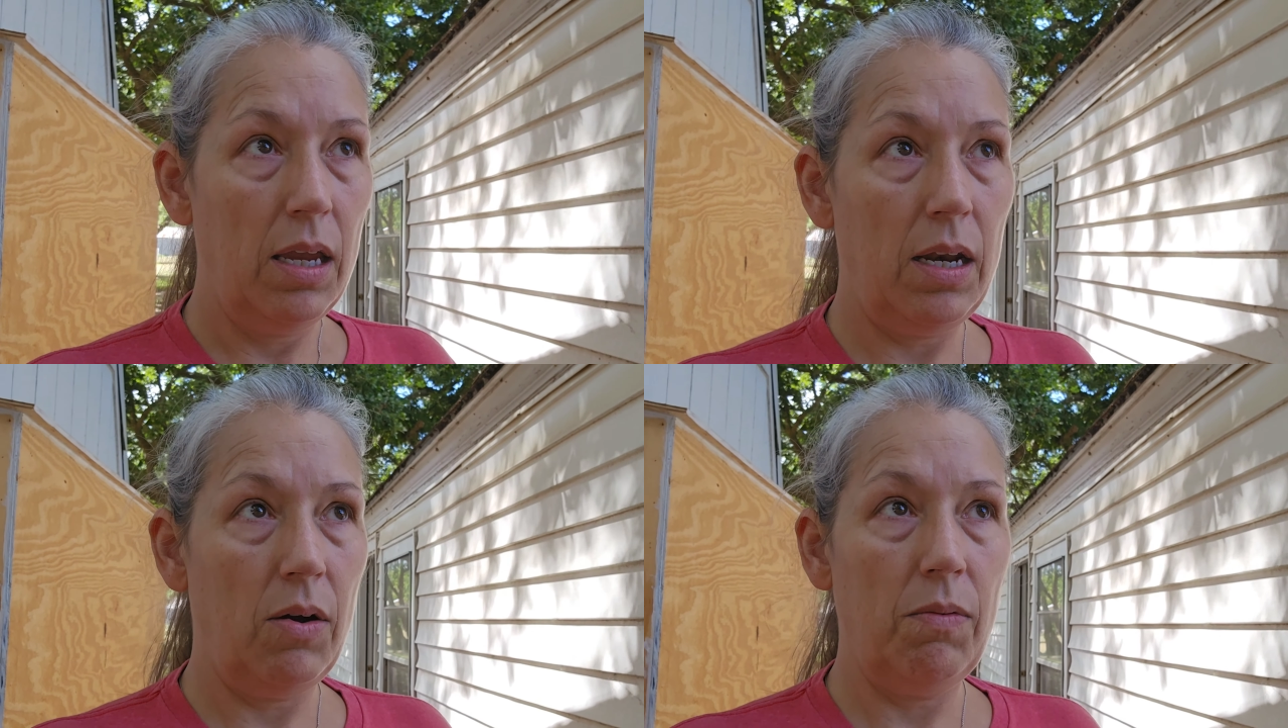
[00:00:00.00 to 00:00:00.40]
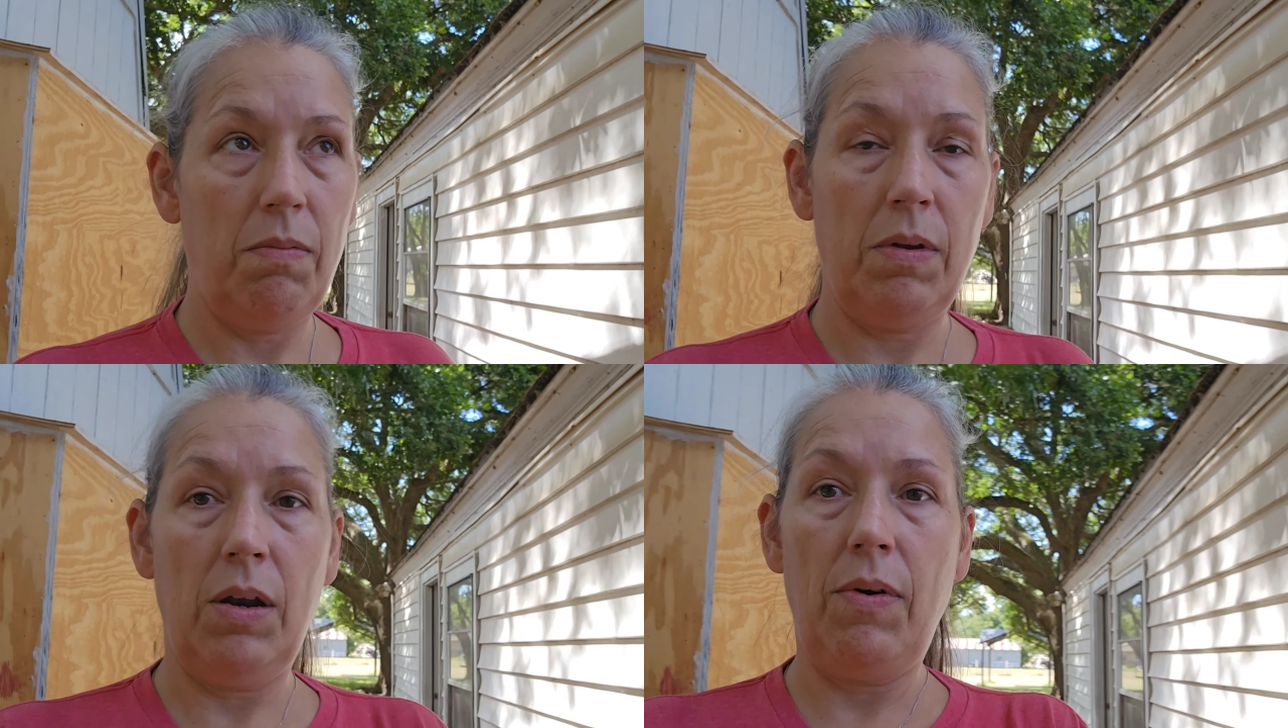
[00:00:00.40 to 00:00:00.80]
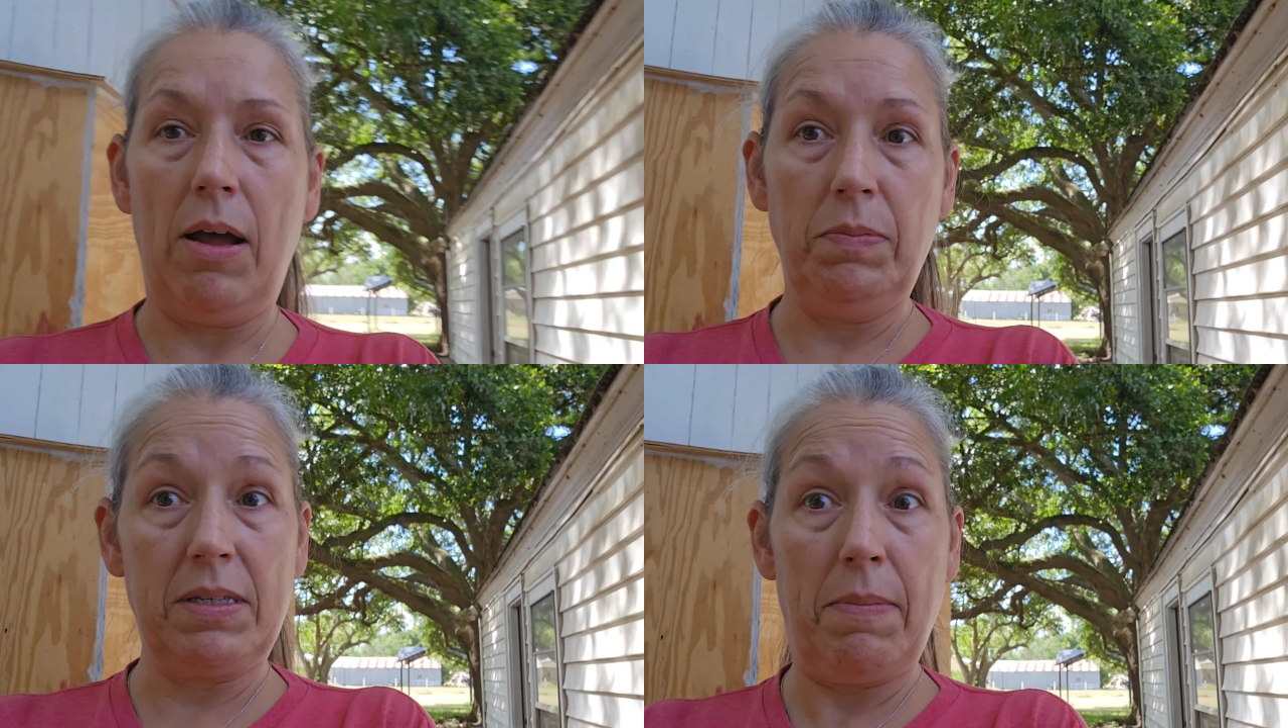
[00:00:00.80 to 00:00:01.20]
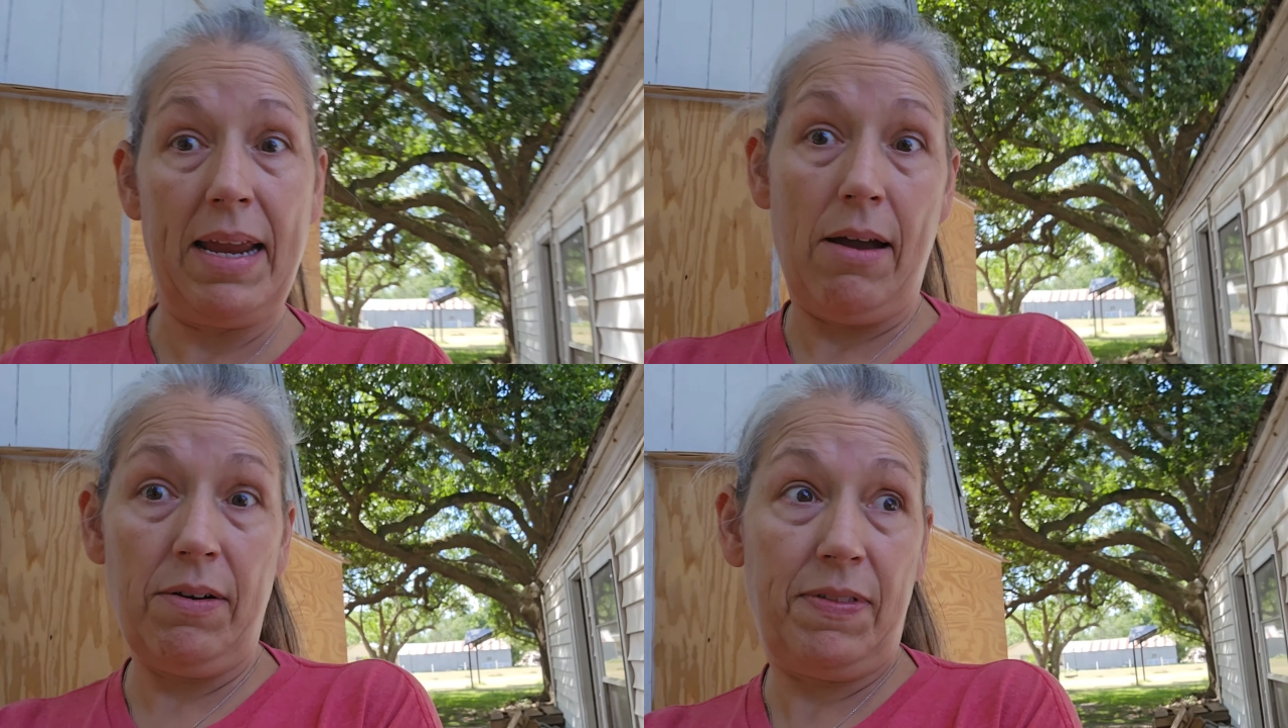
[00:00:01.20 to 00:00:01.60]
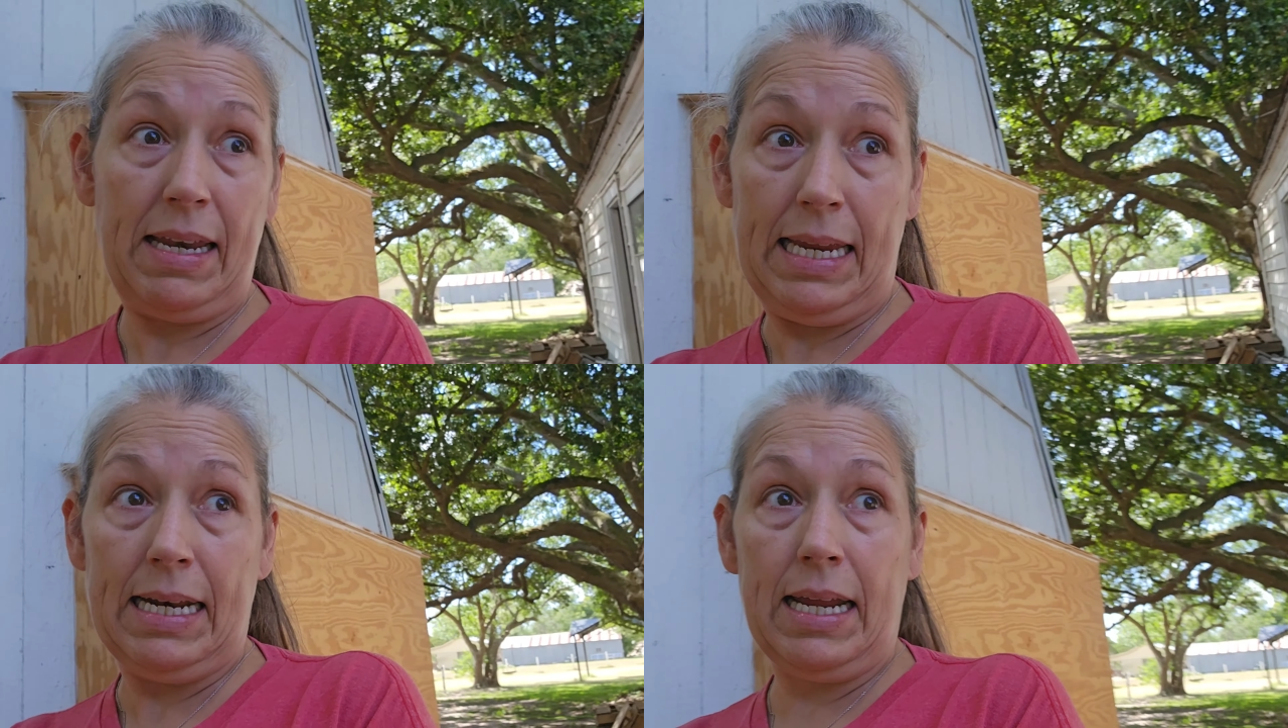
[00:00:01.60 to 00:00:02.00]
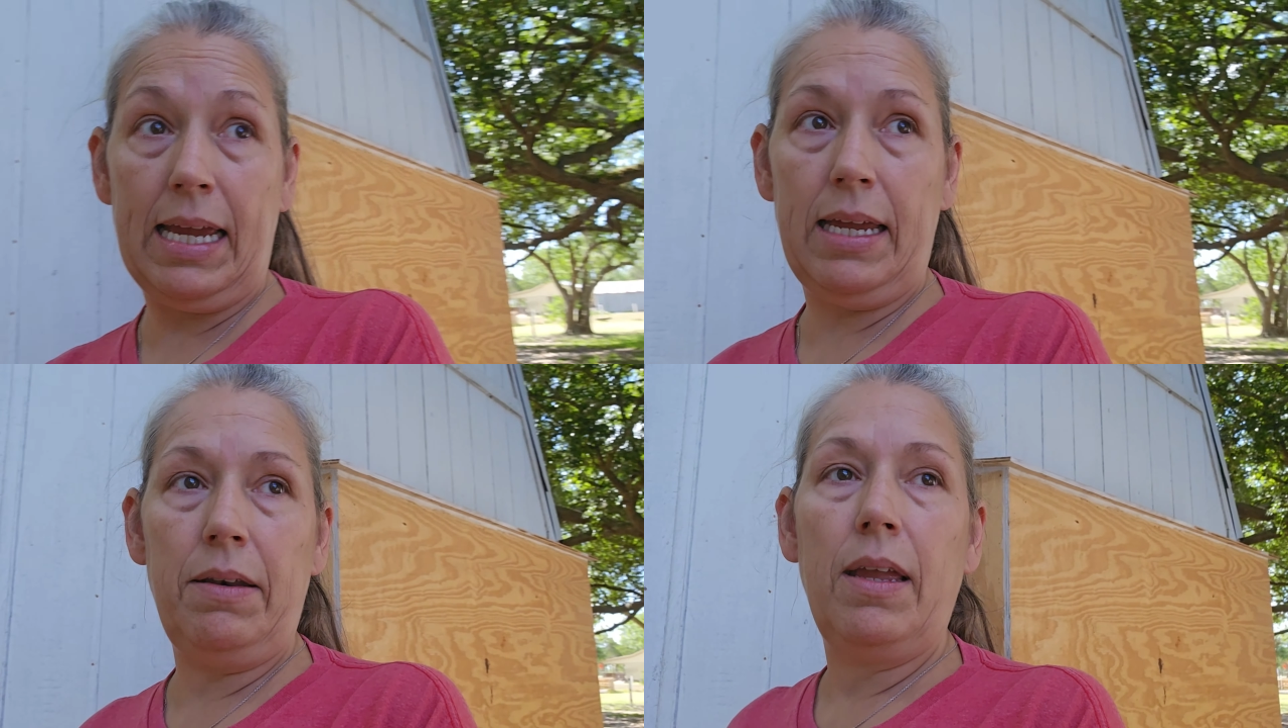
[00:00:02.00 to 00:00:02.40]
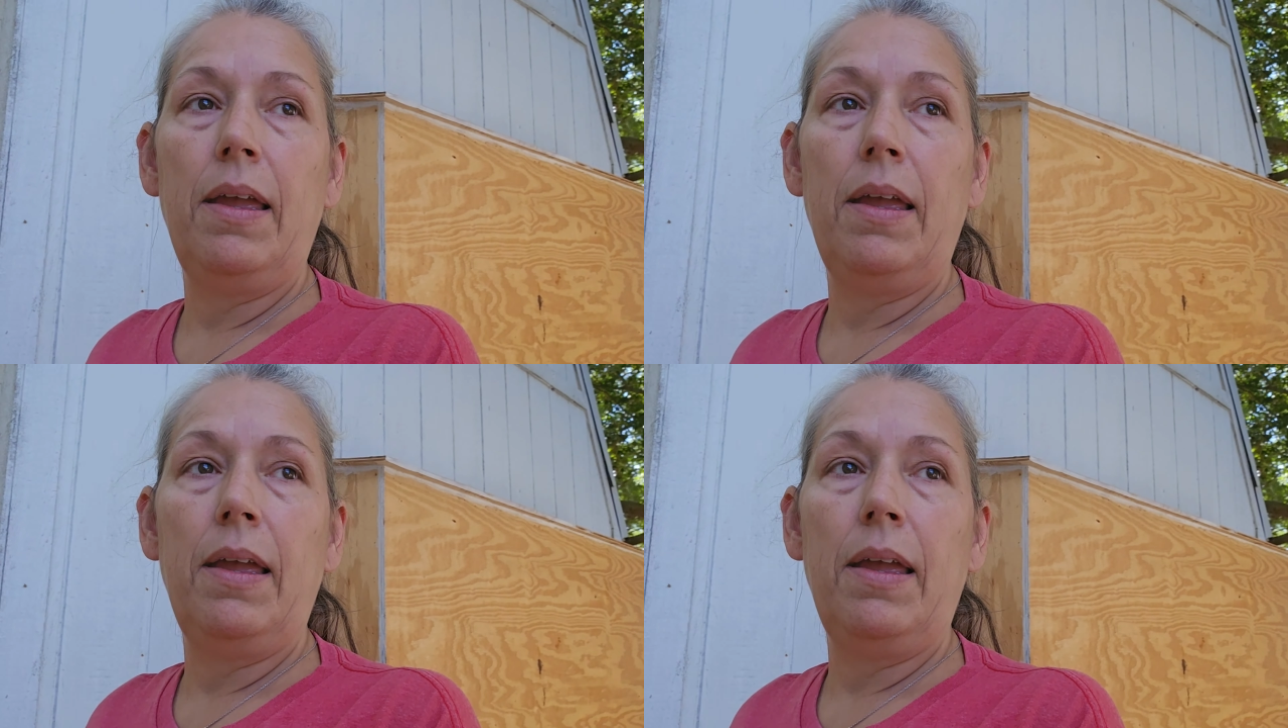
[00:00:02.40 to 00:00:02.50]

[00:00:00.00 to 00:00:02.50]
you know, you know, help somebody out if they needed it.